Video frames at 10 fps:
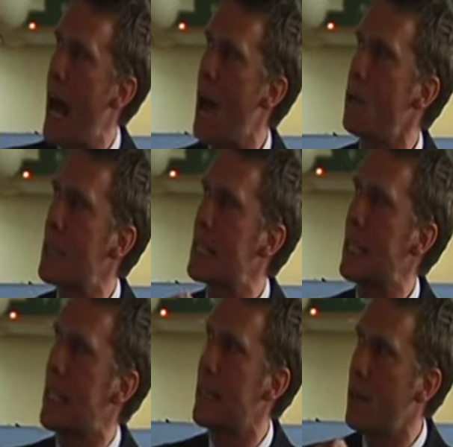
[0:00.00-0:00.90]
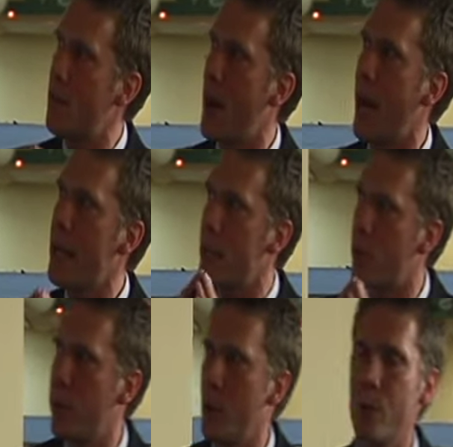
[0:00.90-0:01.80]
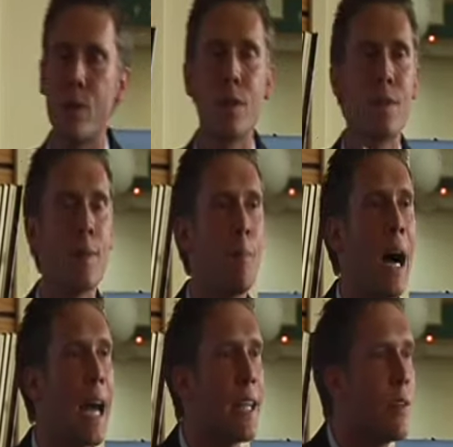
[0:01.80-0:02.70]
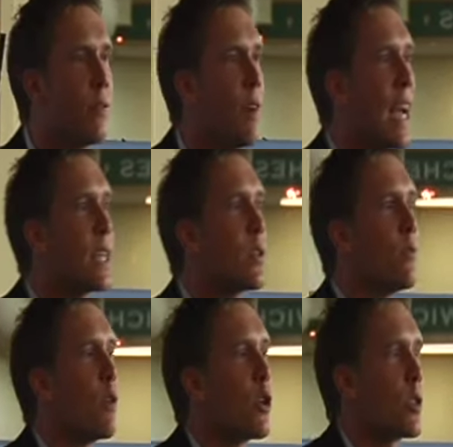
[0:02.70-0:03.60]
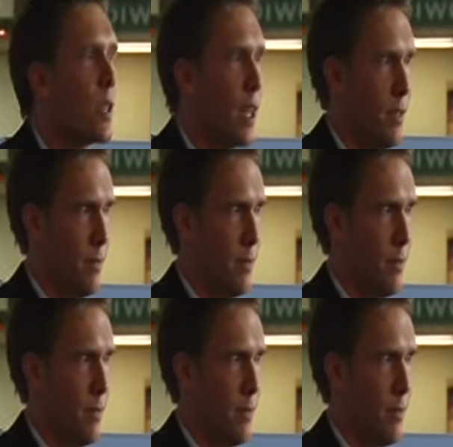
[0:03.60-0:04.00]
happens in the mind influences the body and vice versa.